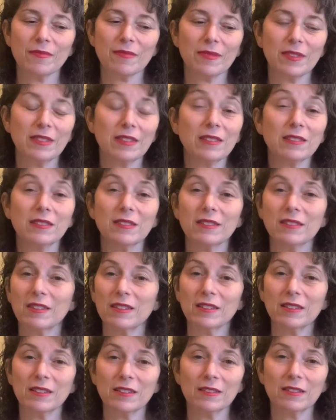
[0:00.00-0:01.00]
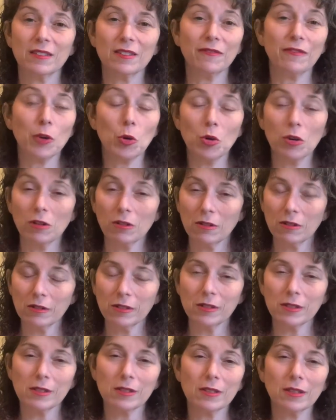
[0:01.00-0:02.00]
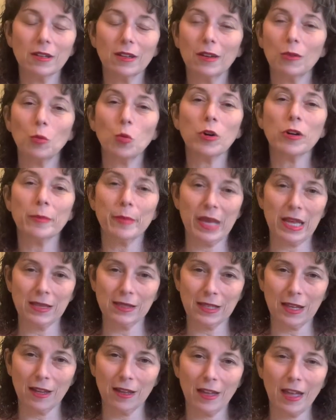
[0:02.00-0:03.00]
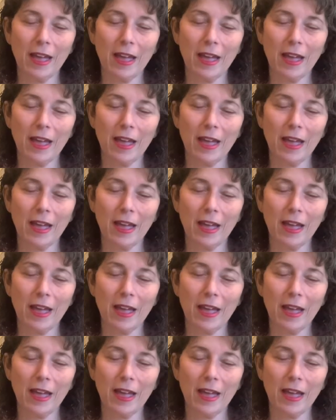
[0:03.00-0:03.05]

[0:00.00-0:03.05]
the vocals were amazing.